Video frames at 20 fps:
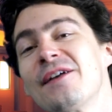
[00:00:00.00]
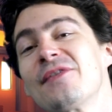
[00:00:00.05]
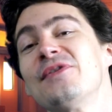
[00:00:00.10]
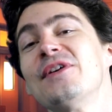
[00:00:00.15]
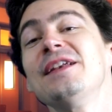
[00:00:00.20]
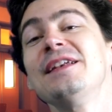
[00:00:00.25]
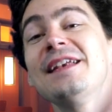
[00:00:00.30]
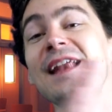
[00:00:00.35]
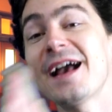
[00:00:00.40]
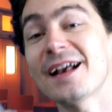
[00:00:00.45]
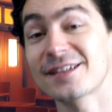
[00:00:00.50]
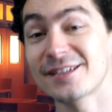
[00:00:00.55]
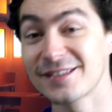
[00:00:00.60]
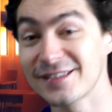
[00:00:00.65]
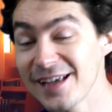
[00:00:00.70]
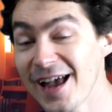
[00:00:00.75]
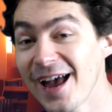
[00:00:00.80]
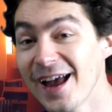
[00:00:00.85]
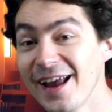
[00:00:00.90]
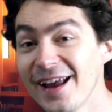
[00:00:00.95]
The next
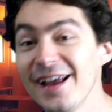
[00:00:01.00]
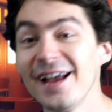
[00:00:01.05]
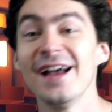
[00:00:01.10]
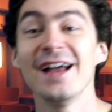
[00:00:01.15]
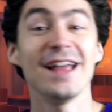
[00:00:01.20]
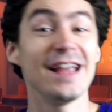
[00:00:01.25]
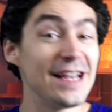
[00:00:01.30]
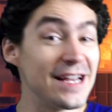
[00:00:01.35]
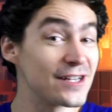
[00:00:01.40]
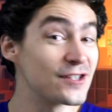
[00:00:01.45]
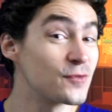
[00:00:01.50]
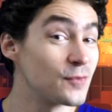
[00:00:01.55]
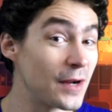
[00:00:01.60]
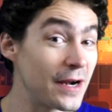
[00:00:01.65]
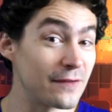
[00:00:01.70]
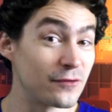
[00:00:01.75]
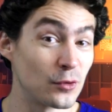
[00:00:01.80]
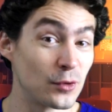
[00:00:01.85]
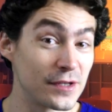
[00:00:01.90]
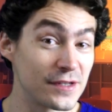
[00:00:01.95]
day, it's
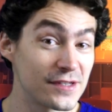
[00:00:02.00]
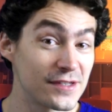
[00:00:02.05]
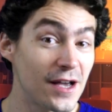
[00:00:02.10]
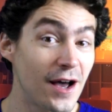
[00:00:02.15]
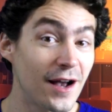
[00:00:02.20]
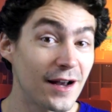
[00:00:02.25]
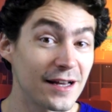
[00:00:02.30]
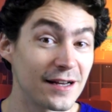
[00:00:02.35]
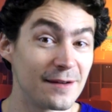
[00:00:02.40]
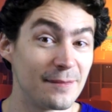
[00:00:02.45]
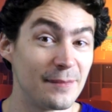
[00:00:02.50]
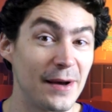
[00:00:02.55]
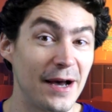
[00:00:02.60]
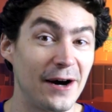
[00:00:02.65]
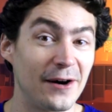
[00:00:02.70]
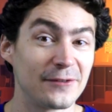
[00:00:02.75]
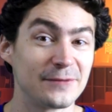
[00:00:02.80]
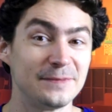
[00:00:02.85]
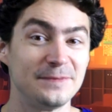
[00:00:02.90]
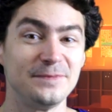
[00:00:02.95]
what everyone's talking
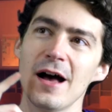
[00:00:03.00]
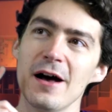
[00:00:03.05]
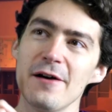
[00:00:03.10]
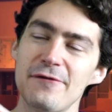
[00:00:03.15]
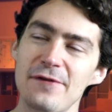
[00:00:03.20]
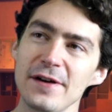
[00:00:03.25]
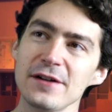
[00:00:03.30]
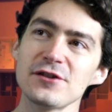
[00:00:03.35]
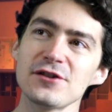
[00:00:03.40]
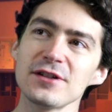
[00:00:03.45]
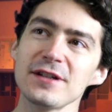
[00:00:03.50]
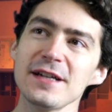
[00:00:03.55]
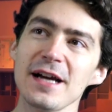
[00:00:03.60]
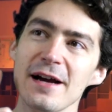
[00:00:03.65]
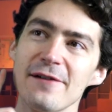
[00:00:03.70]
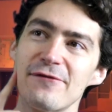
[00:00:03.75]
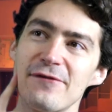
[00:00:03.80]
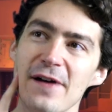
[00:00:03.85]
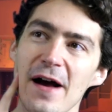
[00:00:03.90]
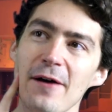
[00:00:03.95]
about. Eventually,
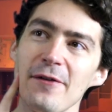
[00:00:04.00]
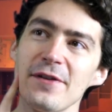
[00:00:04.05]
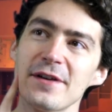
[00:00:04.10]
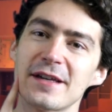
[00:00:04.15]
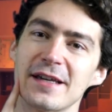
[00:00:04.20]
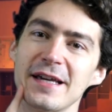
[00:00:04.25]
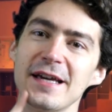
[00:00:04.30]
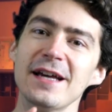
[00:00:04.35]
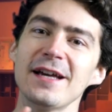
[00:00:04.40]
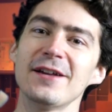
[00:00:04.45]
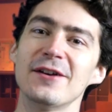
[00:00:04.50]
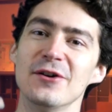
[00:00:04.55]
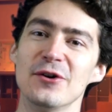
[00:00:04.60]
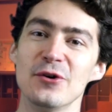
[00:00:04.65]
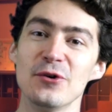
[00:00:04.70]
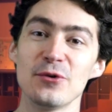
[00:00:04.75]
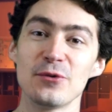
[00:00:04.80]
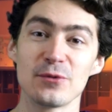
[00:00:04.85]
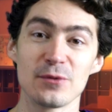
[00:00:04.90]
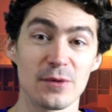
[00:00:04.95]
I found the kid
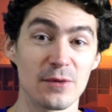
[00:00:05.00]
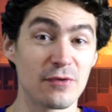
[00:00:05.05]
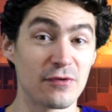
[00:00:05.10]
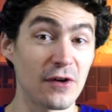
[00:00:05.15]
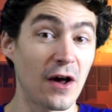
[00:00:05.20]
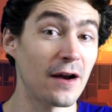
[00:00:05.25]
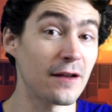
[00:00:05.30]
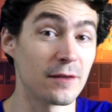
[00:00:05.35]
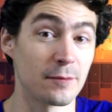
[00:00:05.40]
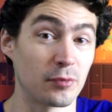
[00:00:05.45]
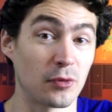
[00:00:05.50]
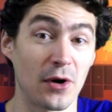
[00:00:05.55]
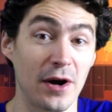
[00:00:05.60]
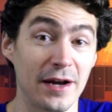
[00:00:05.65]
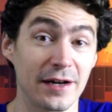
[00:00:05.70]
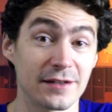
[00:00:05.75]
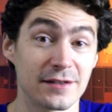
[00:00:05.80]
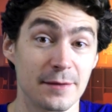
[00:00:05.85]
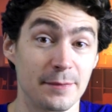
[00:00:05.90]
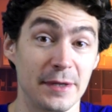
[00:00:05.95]
who thought of the
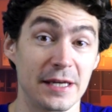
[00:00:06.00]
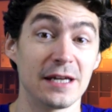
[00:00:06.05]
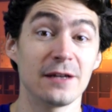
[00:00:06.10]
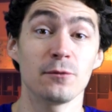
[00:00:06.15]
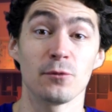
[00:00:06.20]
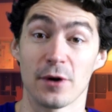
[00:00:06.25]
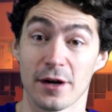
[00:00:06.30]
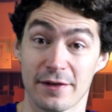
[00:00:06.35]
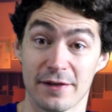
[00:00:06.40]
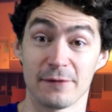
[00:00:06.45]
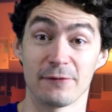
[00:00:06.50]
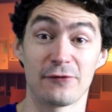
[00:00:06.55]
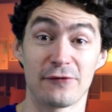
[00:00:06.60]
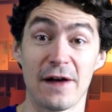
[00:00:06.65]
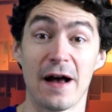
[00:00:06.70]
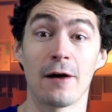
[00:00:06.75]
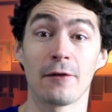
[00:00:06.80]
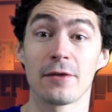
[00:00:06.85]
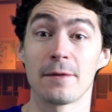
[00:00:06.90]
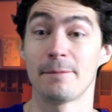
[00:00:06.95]
prank to begin with and
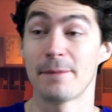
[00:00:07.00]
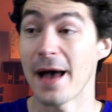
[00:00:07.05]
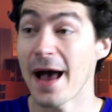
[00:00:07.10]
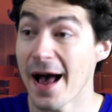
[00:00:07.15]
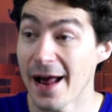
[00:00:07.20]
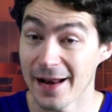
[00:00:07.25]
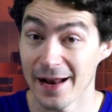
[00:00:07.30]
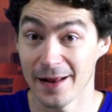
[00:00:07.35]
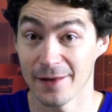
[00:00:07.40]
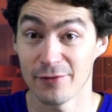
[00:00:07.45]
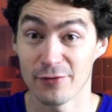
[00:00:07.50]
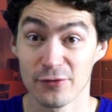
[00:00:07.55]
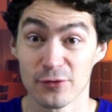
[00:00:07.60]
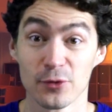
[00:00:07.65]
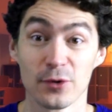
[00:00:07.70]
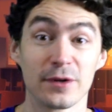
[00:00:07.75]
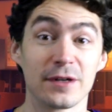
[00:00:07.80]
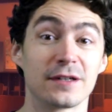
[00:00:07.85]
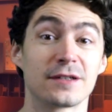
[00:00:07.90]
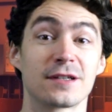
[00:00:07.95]
found the bat and
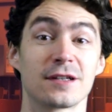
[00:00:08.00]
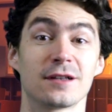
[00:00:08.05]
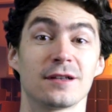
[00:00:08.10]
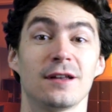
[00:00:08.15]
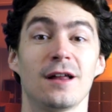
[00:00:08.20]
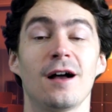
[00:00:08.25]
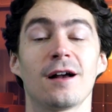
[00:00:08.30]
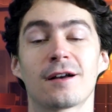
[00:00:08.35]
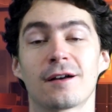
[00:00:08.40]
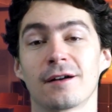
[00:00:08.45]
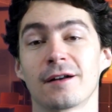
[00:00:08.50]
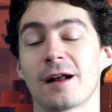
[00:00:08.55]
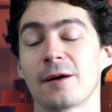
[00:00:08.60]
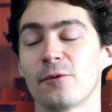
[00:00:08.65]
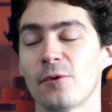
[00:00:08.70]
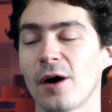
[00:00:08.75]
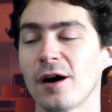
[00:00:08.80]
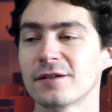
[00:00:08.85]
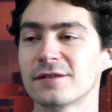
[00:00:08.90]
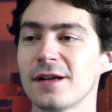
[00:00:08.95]
threw it into the locker. And I
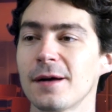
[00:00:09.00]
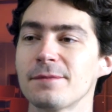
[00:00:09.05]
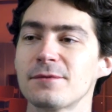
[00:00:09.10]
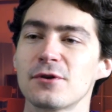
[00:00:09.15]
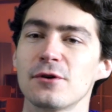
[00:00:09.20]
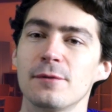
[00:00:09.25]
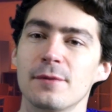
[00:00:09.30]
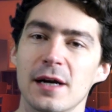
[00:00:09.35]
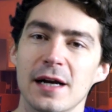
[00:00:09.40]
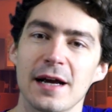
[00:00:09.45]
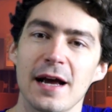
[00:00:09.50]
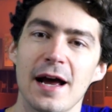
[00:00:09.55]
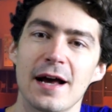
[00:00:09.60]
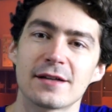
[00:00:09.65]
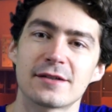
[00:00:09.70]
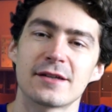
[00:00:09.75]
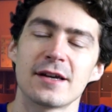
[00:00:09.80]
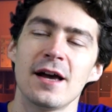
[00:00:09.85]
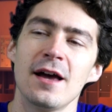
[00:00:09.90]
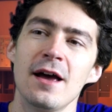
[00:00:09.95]
walked up to him and I
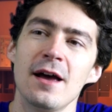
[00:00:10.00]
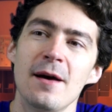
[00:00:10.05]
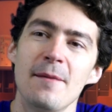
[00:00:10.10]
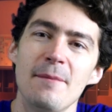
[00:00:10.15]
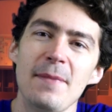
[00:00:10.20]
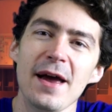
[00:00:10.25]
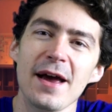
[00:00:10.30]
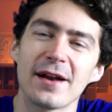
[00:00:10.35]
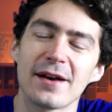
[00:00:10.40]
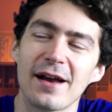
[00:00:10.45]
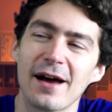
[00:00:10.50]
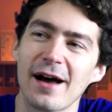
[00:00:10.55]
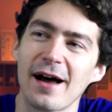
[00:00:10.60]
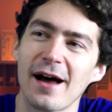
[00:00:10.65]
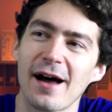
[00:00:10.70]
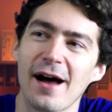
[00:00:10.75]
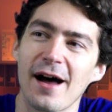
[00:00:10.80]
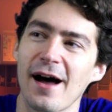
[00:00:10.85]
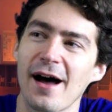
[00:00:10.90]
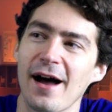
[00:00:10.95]
asked, Man,
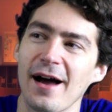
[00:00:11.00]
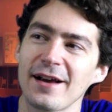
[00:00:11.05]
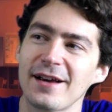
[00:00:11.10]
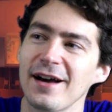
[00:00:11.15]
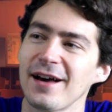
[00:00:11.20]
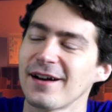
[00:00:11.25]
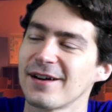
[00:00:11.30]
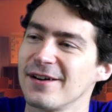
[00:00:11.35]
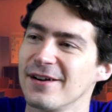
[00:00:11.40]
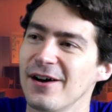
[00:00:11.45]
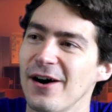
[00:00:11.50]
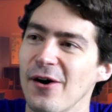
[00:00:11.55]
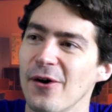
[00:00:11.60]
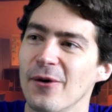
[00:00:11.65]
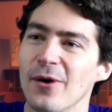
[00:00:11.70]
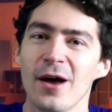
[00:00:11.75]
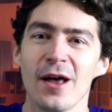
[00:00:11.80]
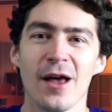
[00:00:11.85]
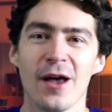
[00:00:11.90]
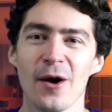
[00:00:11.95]
I gotta
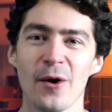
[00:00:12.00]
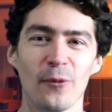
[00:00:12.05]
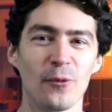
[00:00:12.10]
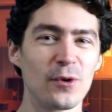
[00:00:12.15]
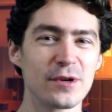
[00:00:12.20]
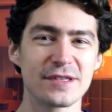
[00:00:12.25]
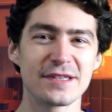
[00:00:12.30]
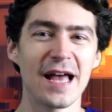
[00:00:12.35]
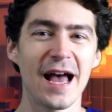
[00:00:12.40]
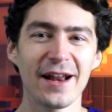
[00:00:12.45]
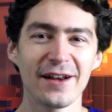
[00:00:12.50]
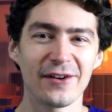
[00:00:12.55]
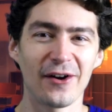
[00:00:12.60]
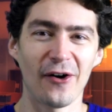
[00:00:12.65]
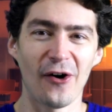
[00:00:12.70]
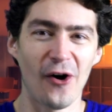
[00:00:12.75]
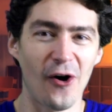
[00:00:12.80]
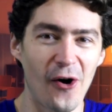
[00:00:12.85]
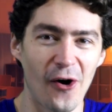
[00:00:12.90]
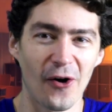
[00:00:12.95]
know, was that
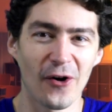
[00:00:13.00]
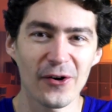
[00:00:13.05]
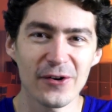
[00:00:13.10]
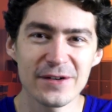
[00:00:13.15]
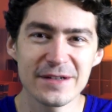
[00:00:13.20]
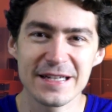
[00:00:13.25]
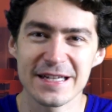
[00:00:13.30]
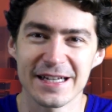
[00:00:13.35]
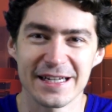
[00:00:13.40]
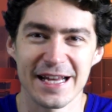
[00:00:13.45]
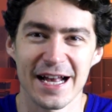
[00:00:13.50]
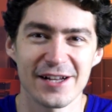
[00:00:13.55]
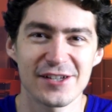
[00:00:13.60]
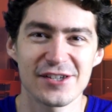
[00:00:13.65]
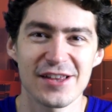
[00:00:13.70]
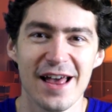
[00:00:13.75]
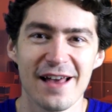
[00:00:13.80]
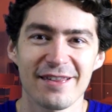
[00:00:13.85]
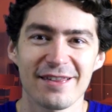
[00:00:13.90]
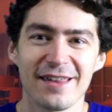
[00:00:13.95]
hard to
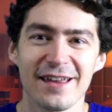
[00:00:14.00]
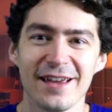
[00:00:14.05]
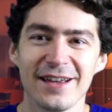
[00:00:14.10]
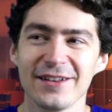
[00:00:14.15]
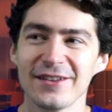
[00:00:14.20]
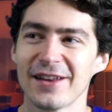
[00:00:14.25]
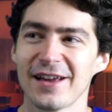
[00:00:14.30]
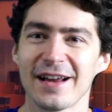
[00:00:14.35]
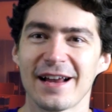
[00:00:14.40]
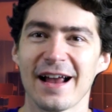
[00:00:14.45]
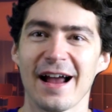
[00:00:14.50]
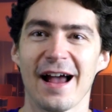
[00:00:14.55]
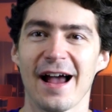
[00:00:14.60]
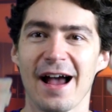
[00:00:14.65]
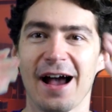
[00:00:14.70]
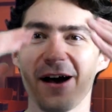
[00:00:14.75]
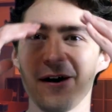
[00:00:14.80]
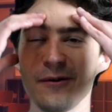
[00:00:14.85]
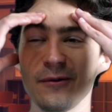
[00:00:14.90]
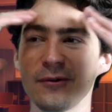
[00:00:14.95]
catch that thing? Like,
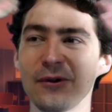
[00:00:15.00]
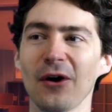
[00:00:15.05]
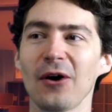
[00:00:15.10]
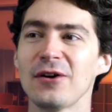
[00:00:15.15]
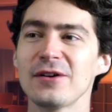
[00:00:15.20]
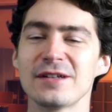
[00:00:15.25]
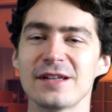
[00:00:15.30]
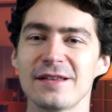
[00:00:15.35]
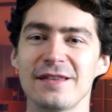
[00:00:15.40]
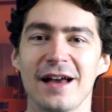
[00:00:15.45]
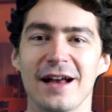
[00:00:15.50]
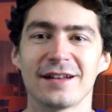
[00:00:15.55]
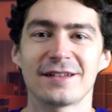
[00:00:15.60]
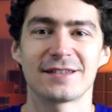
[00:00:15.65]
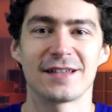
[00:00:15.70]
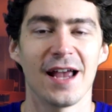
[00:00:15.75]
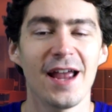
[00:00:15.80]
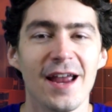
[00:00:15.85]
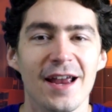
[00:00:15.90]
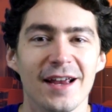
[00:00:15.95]
how long did
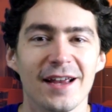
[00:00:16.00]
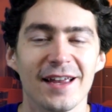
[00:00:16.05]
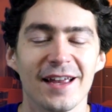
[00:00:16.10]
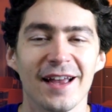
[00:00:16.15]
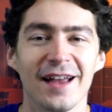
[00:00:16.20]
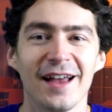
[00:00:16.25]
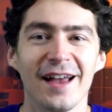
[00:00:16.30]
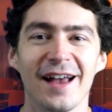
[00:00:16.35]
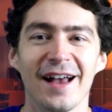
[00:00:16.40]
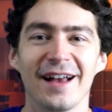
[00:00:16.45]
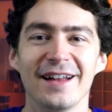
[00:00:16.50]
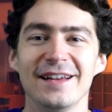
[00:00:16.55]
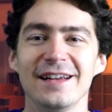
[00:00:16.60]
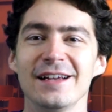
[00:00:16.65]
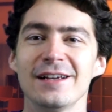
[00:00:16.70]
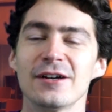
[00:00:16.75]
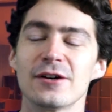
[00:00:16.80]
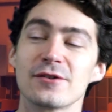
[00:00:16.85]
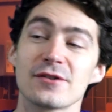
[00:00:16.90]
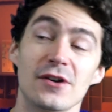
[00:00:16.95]
that take? And
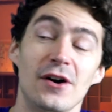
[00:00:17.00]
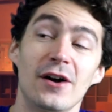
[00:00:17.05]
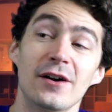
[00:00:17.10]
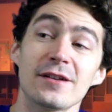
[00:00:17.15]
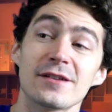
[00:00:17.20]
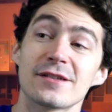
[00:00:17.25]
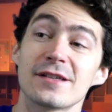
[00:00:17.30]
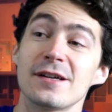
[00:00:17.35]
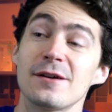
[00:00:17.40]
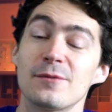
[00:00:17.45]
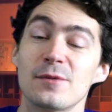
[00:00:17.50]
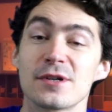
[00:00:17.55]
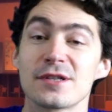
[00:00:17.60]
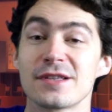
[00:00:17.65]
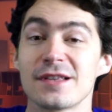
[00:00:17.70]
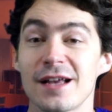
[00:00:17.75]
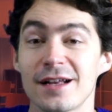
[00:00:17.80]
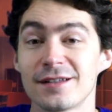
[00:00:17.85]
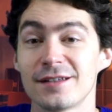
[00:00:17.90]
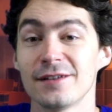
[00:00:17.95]
he goes, Honestly, it
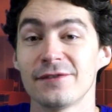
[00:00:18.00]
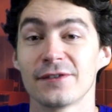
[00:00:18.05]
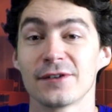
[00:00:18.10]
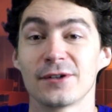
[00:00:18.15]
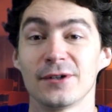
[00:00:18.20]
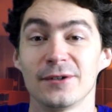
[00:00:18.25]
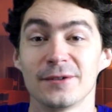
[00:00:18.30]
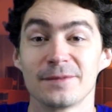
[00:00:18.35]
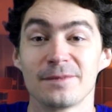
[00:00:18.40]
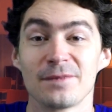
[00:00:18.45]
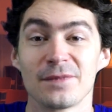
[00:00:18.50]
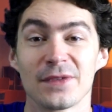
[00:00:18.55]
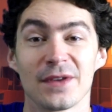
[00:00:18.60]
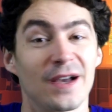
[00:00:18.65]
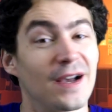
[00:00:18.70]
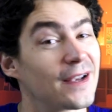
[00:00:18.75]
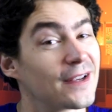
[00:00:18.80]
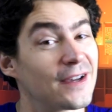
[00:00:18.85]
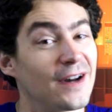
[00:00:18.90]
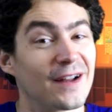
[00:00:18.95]
wasn't that difficult.
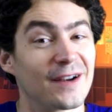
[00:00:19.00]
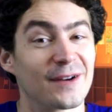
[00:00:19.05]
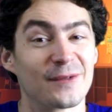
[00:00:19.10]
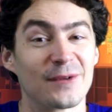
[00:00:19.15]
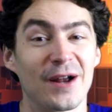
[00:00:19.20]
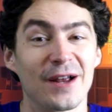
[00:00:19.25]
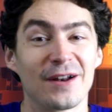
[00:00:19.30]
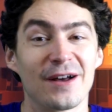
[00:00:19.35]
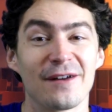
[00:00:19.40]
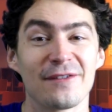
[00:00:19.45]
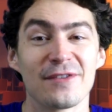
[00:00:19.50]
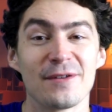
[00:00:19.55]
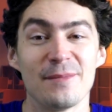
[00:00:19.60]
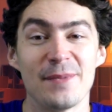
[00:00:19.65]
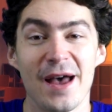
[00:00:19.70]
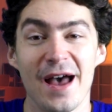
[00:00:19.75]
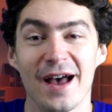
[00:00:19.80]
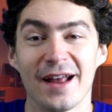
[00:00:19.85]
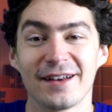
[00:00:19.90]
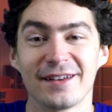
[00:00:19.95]
I caught it right off the
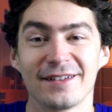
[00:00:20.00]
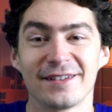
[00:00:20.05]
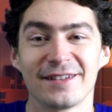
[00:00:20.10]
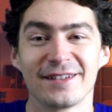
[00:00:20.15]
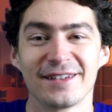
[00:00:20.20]
bat.